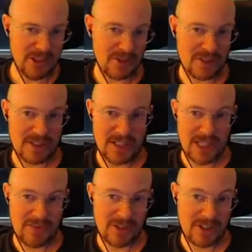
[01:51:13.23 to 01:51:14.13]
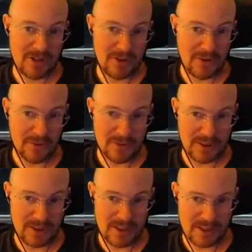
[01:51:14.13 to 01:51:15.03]
I'll just dive and kill you,
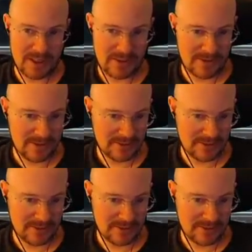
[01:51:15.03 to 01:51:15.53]
I guess.